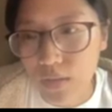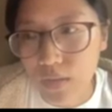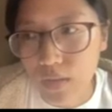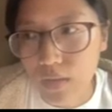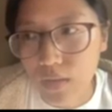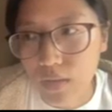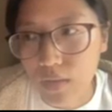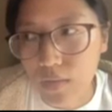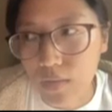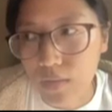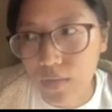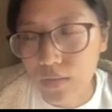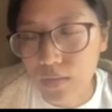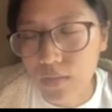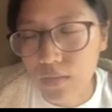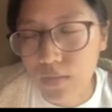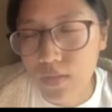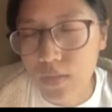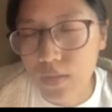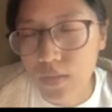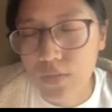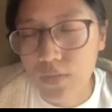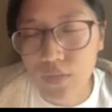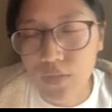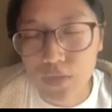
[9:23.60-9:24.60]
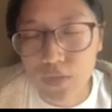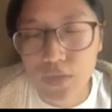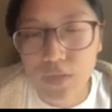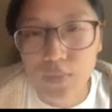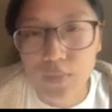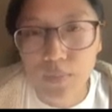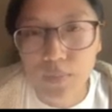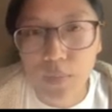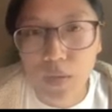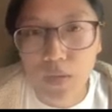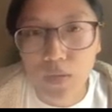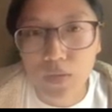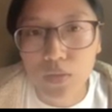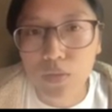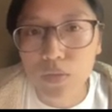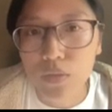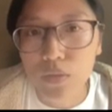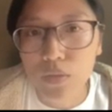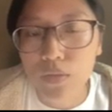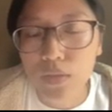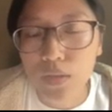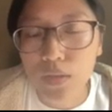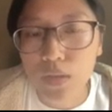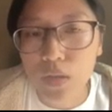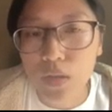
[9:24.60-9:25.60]
a vision
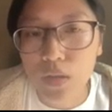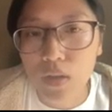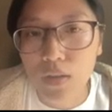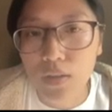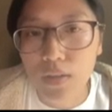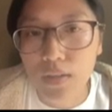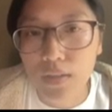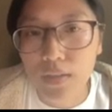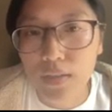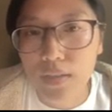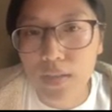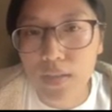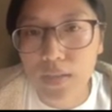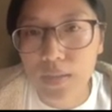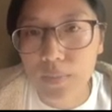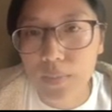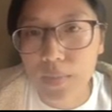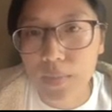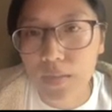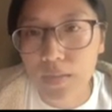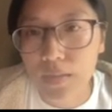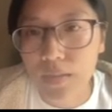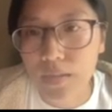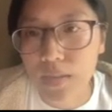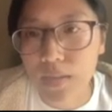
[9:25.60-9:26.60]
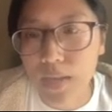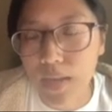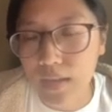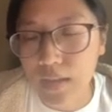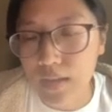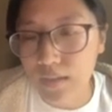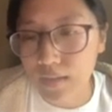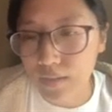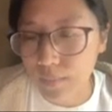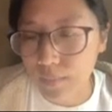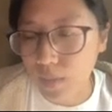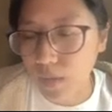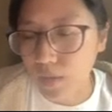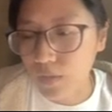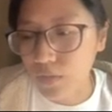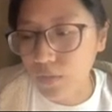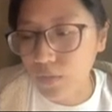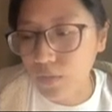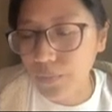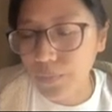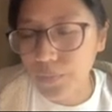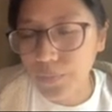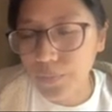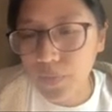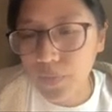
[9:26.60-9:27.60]
model called segment anything
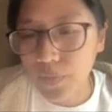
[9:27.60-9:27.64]
model.